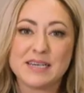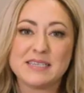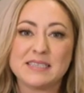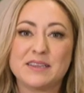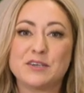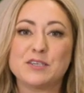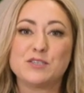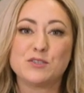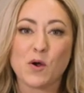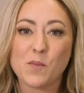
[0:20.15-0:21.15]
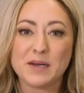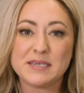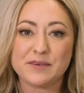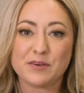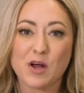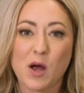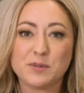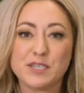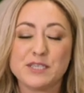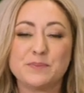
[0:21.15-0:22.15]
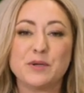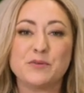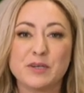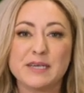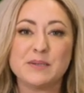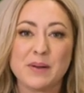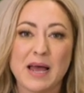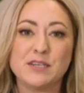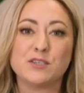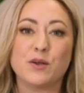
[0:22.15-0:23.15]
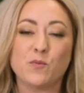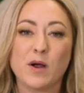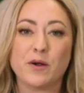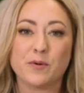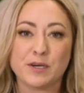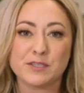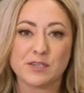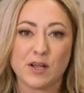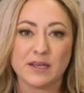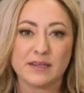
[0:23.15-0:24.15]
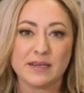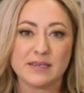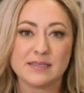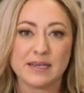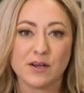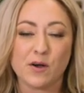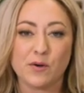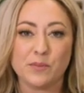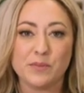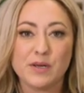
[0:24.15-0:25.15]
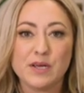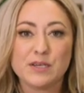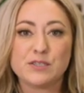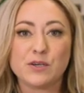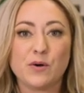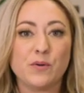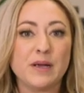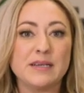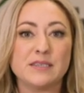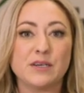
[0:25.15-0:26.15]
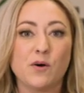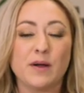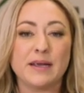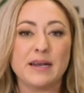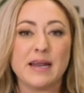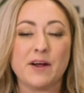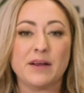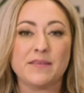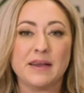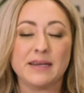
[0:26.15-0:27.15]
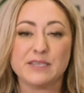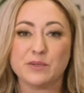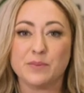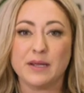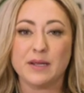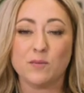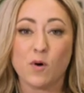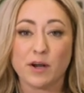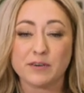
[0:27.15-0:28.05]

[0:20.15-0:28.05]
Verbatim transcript: is that there is so many different options, but it really depends on where we're installing this in a home. So is it going in an area that needs to be water